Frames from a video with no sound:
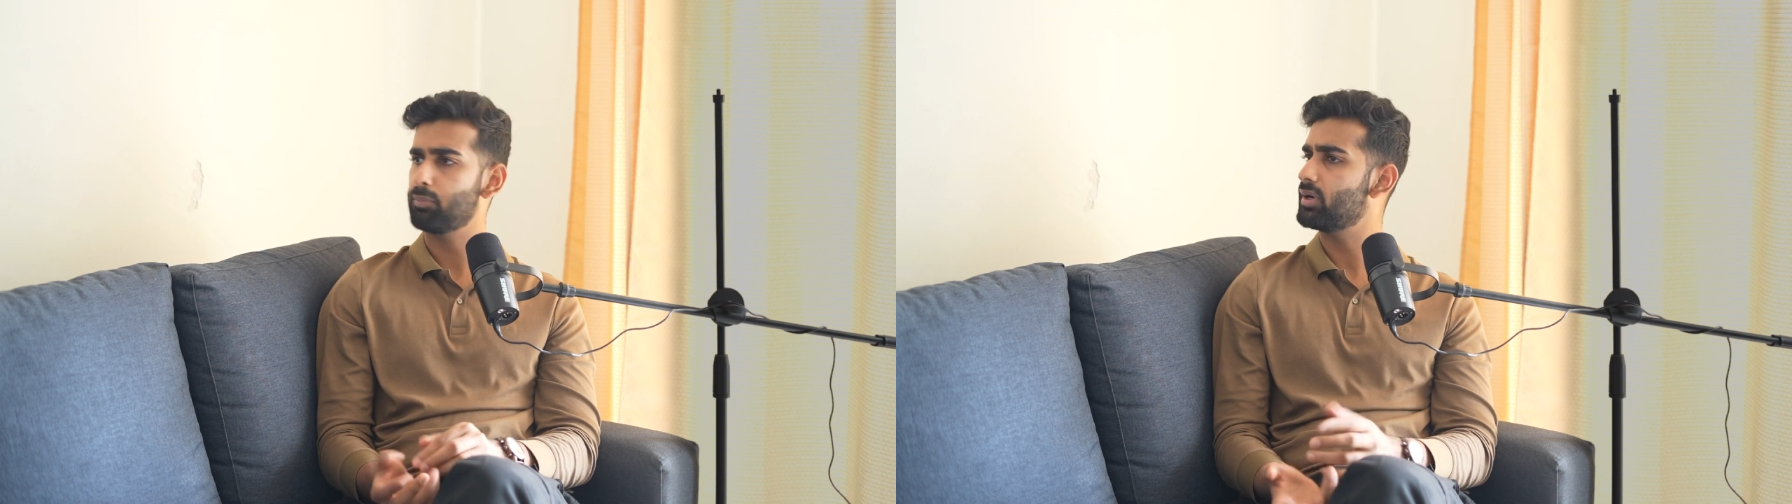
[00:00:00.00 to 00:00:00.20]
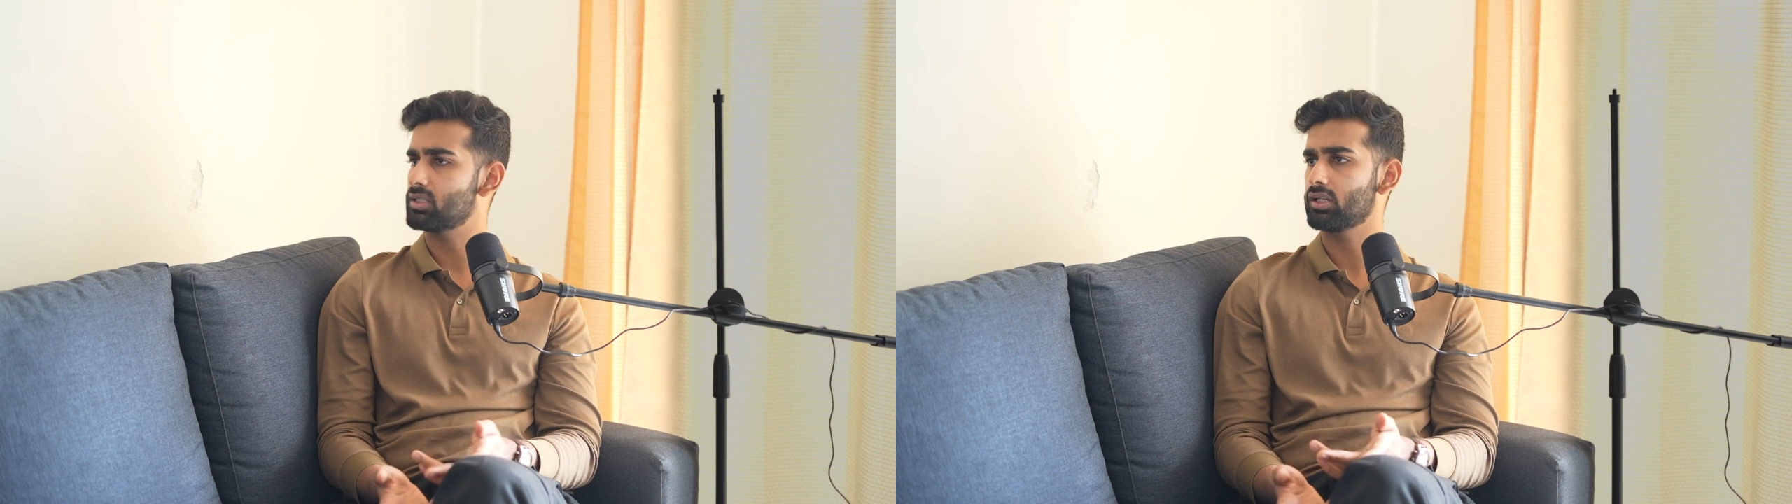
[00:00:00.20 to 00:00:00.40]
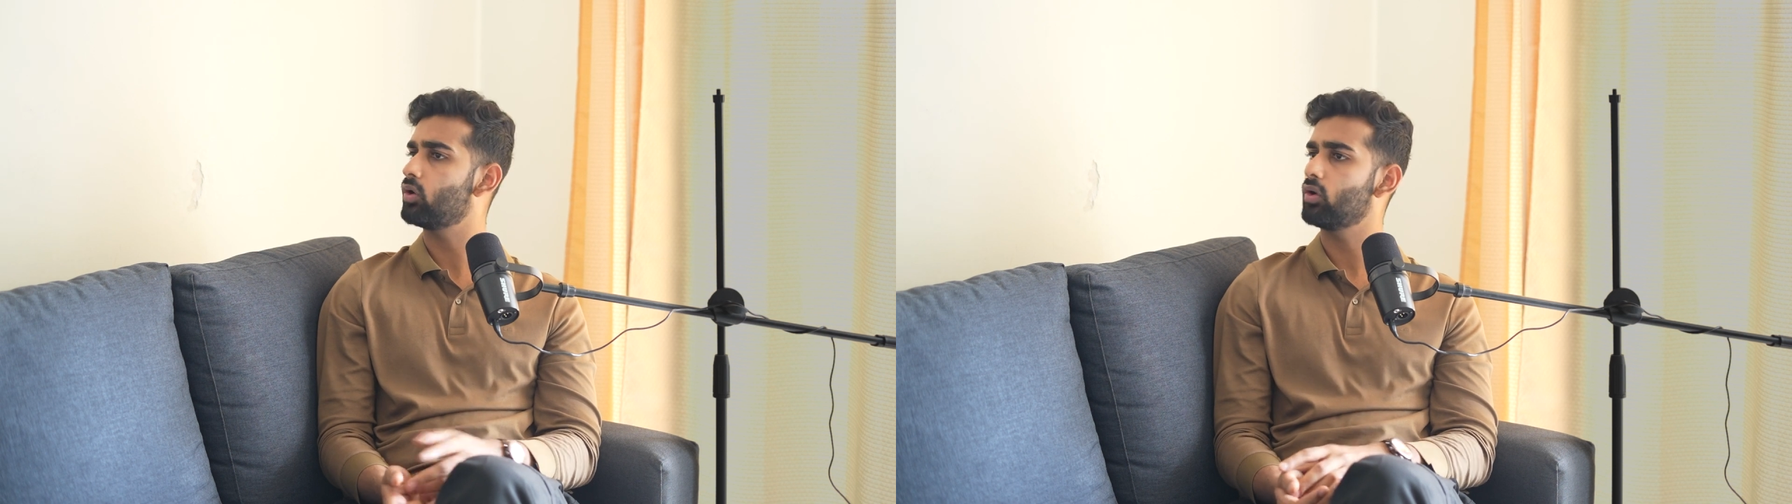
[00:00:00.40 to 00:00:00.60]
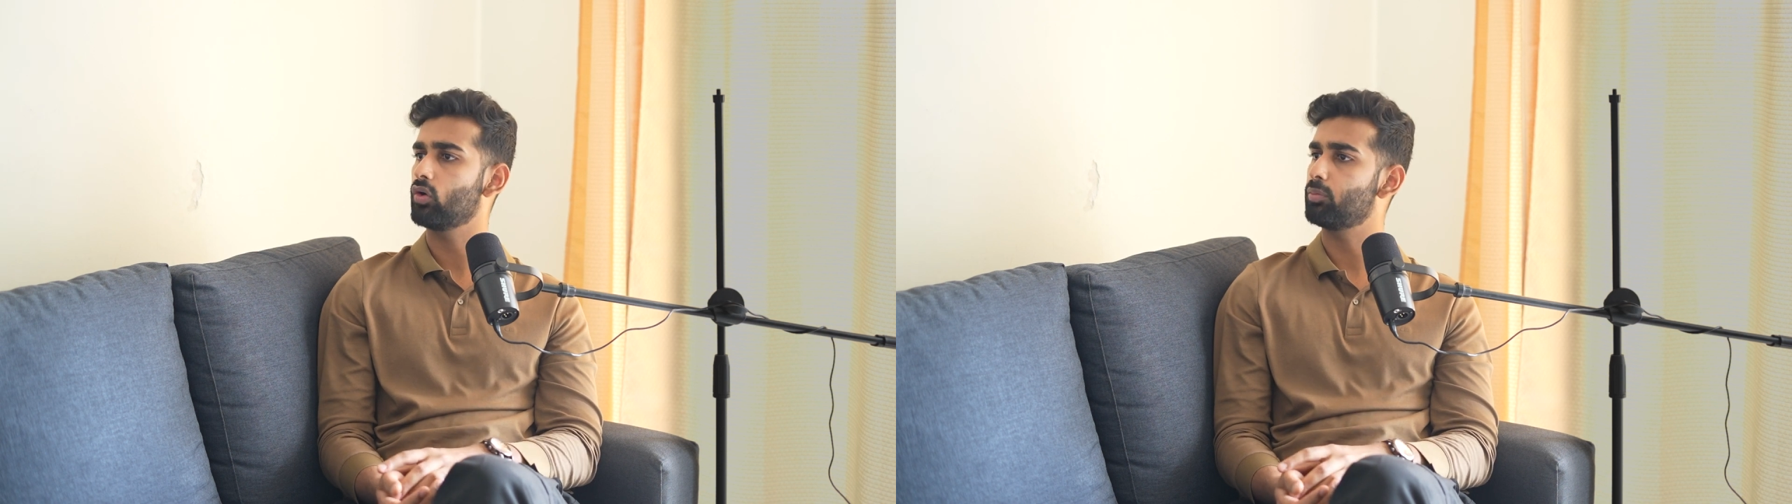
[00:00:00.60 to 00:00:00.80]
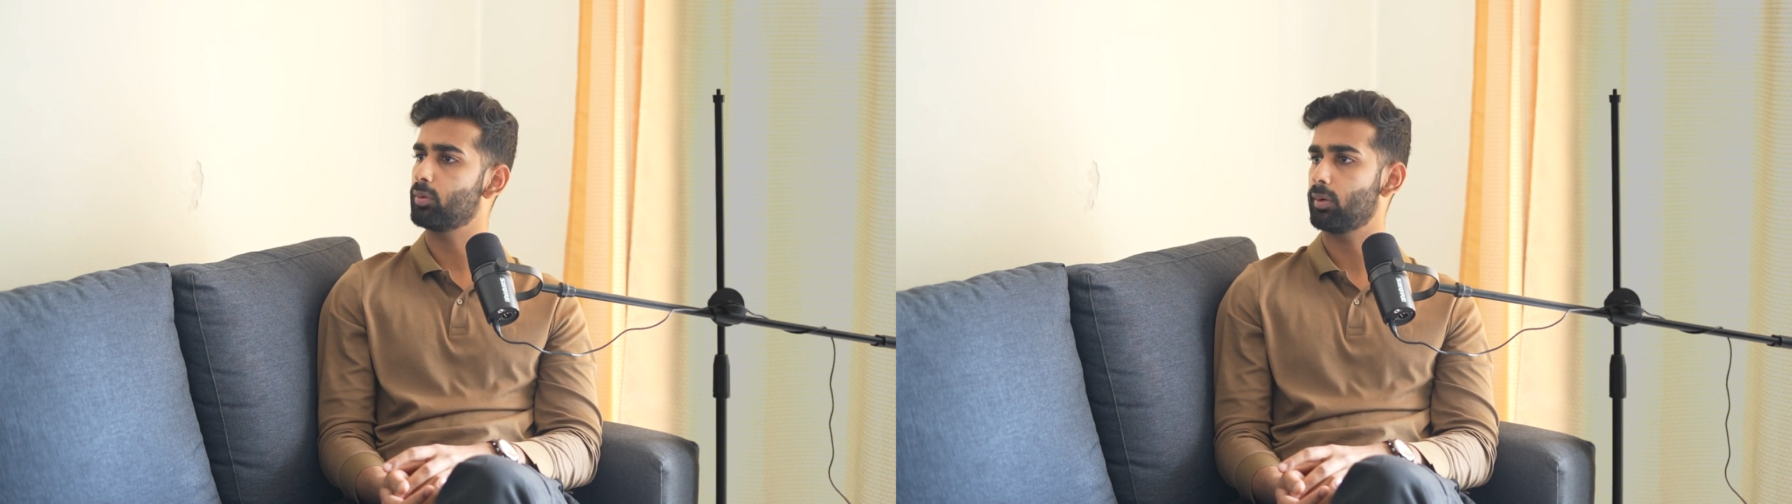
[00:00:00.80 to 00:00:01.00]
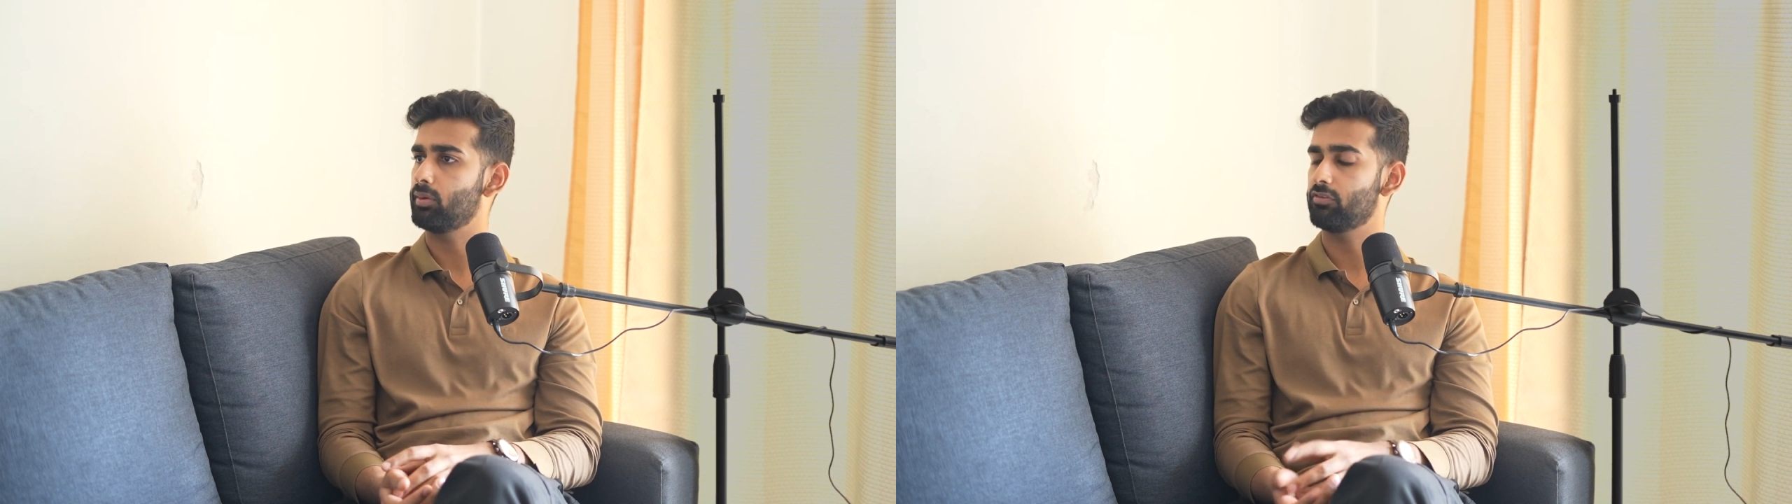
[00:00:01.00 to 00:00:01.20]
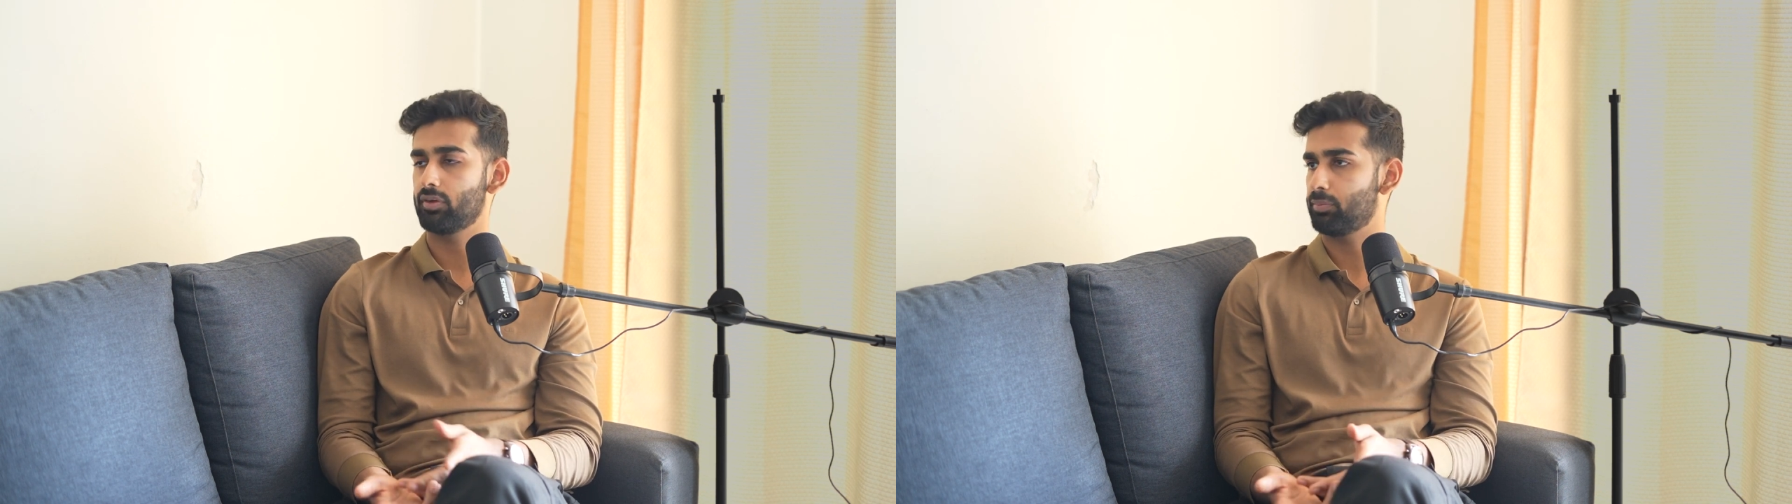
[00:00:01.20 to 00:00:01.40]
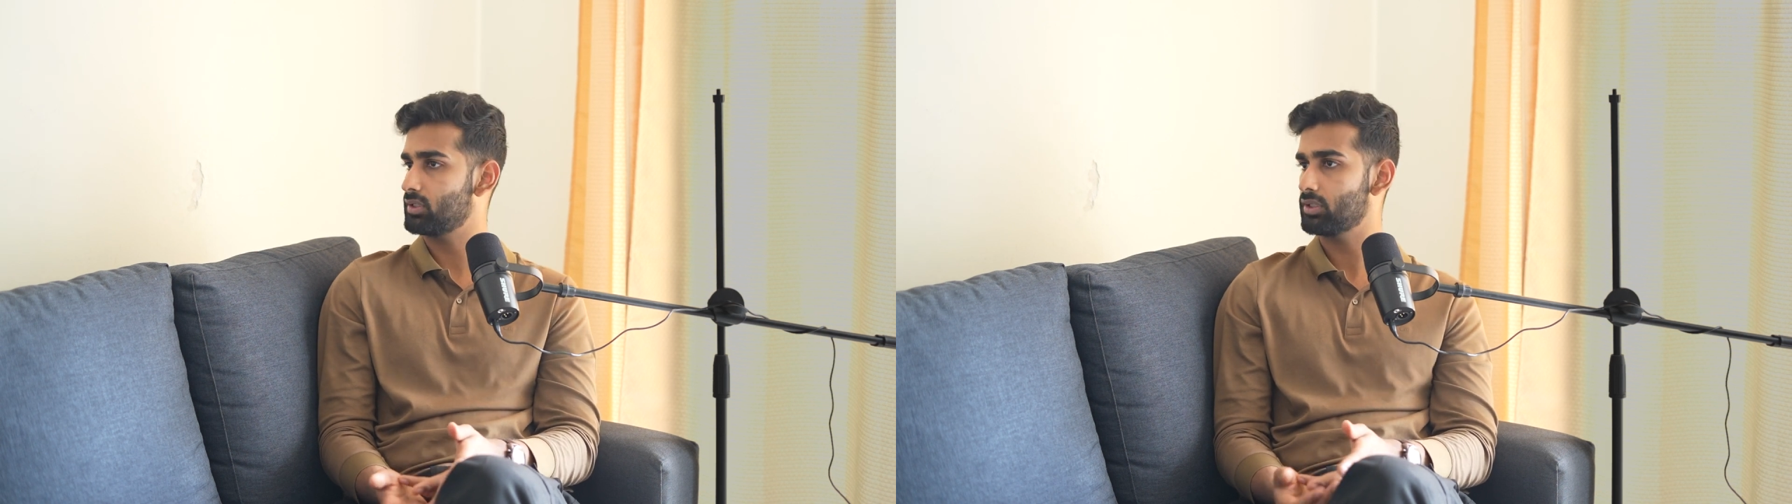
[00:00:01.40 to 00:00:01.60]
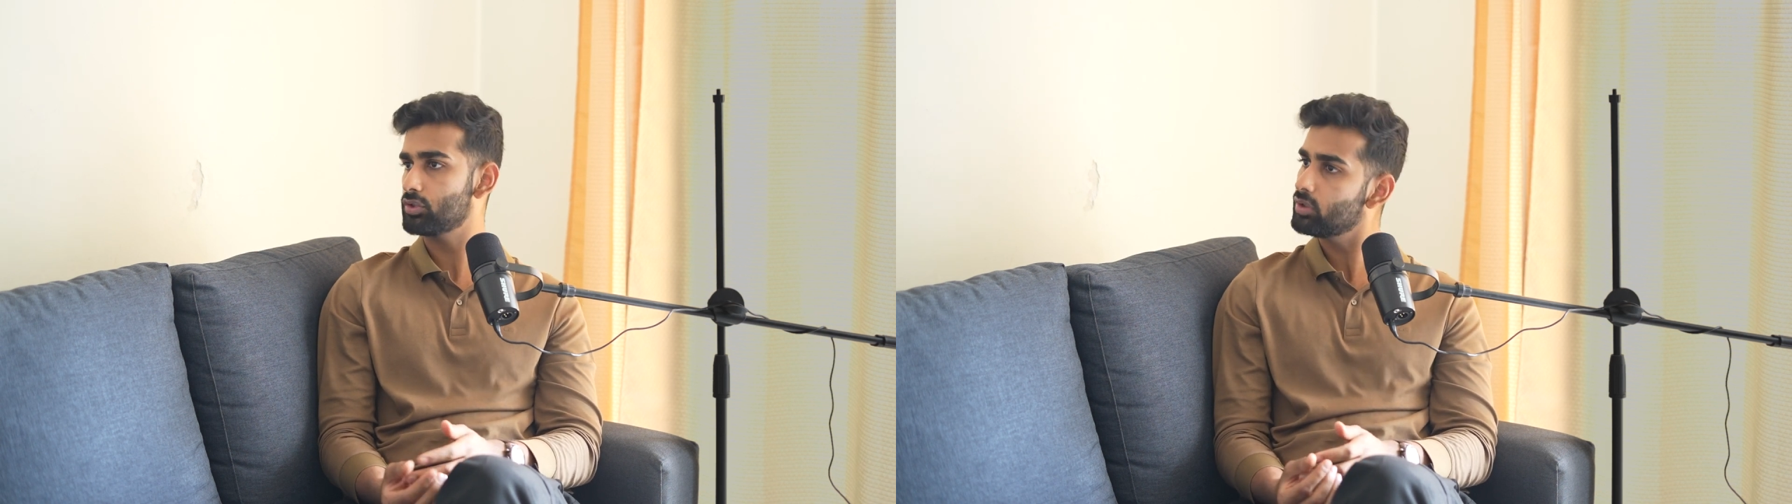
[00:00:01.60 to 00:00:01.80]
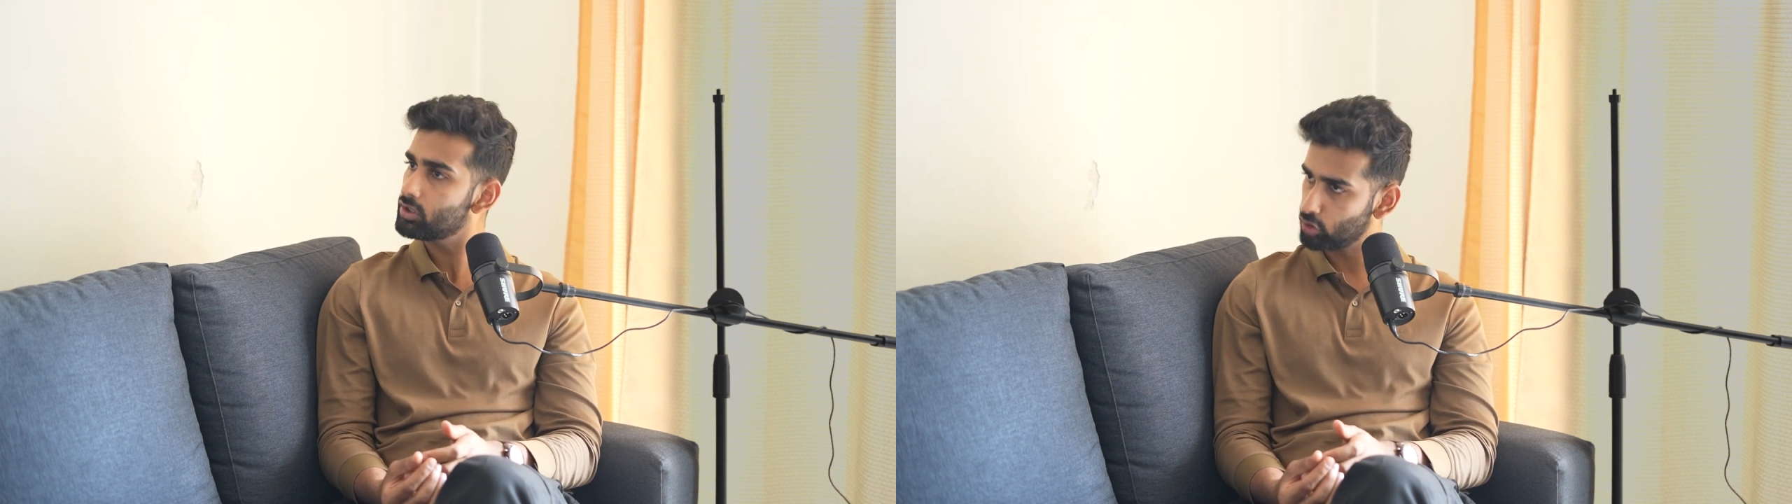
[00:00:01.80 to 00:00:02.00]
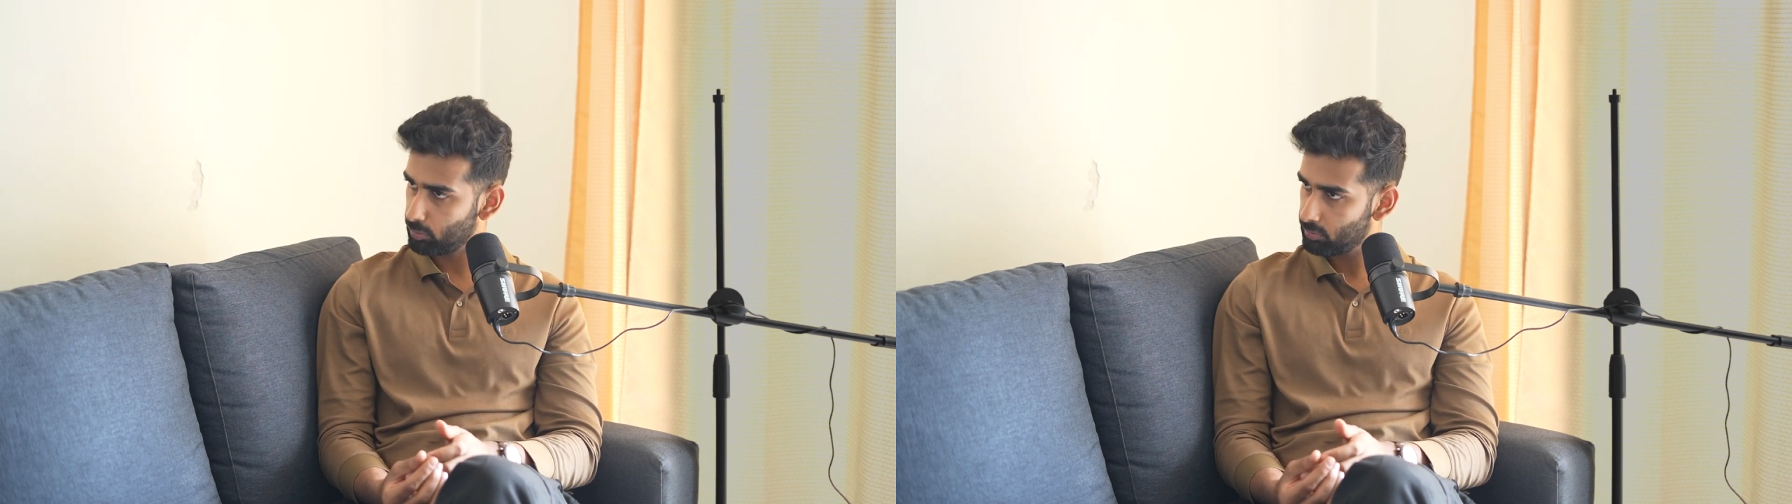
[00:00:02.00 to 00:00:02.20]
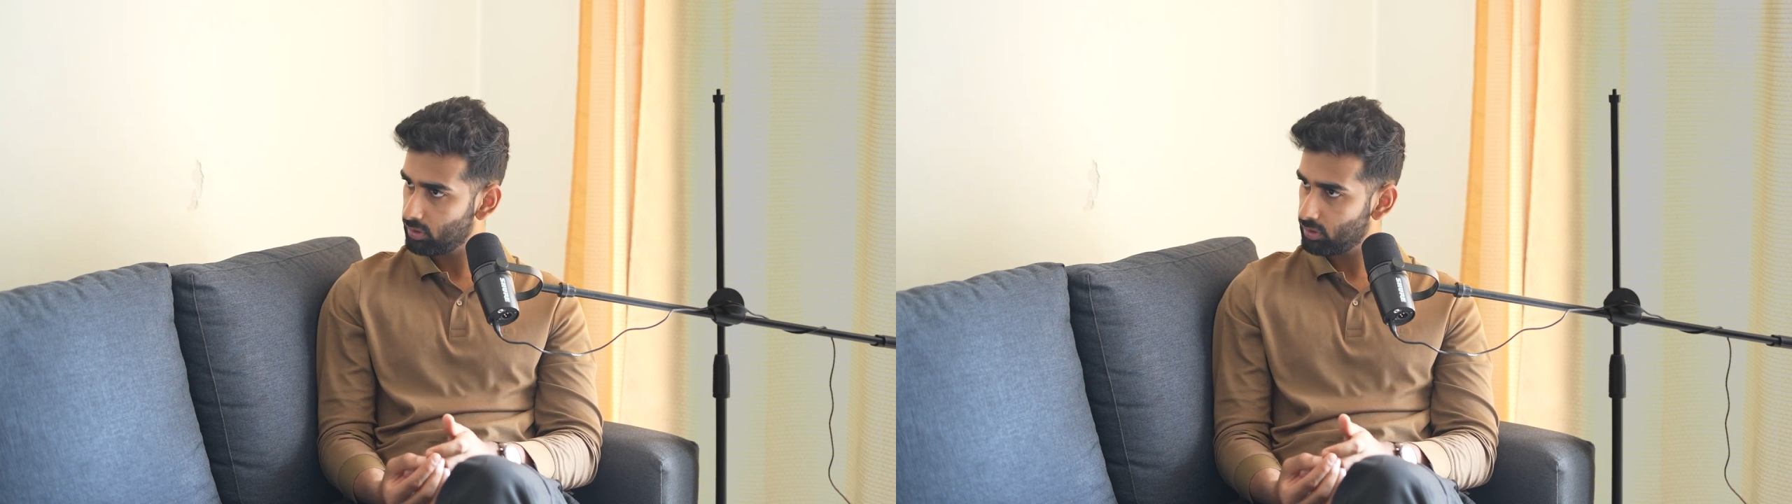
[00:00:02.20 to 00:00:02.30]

the person cannot go, probably the person is doing a job.